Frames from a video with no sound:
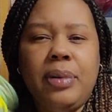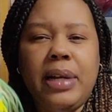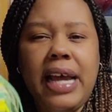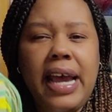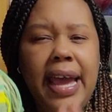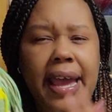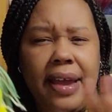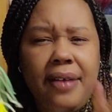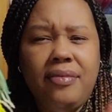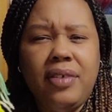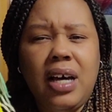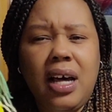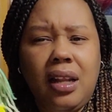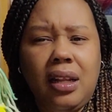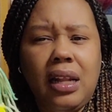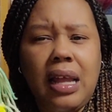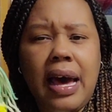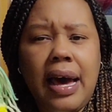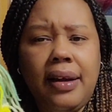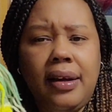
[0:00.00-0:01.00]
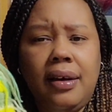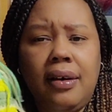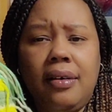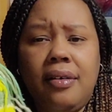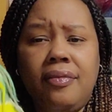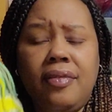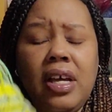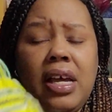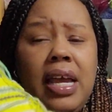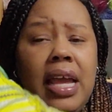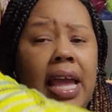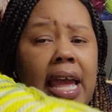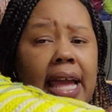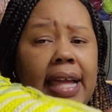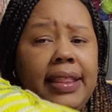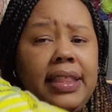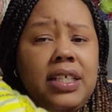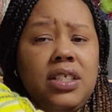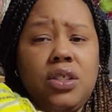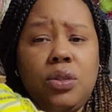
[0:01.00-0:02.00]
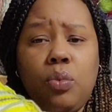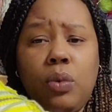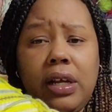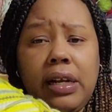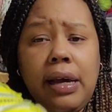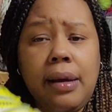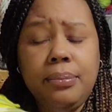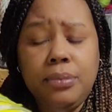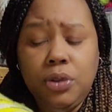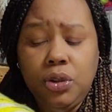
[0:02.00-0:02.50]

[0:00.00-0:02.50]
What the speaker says: but I have a lot of. And this one